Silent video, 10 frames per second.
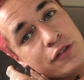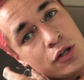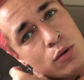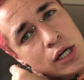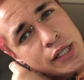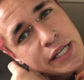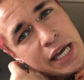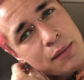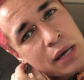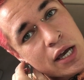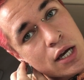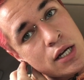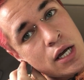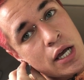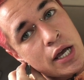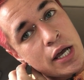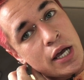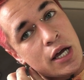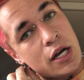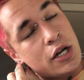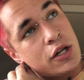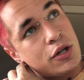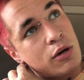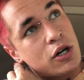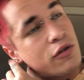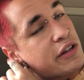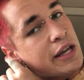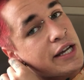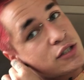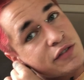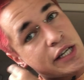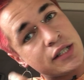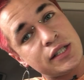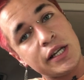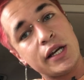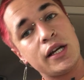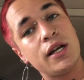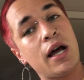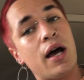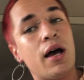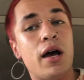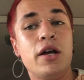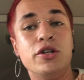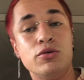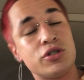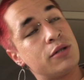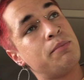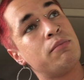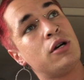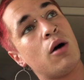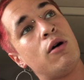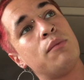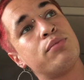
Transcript: you are a gay man and you are over the age of 18, you should go on